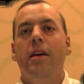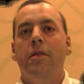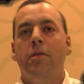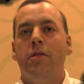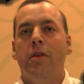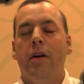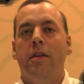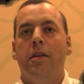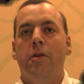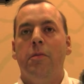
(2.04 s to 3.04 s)
infiltrate
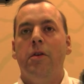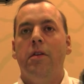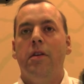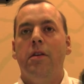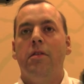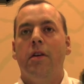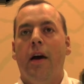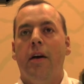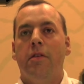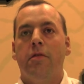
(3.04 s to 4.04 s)
their communities
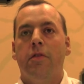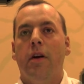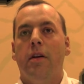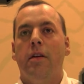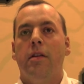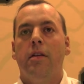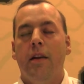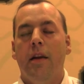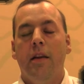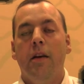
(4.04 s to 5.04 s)
as a friend,
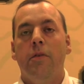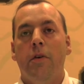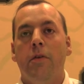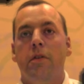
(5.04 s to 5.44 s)
and they don't know